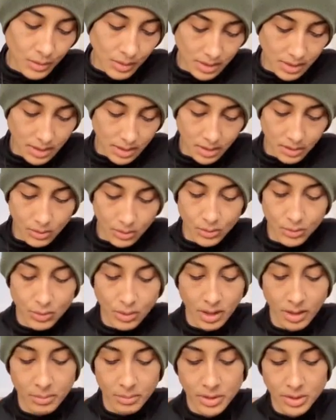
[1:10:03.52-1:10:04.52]
you continue to
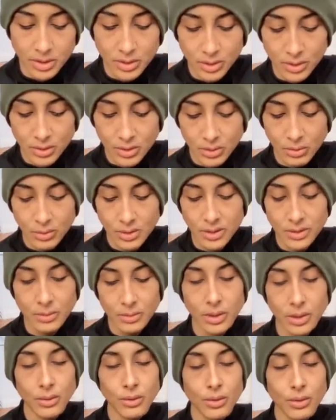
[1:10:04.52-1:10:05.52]
drop in, just notice
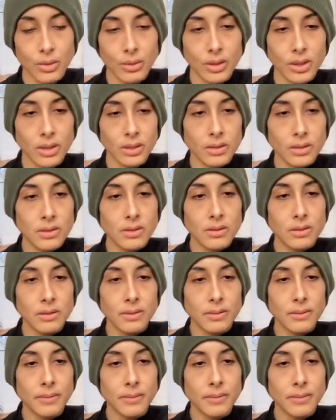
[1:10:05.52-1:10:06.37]
what you notice.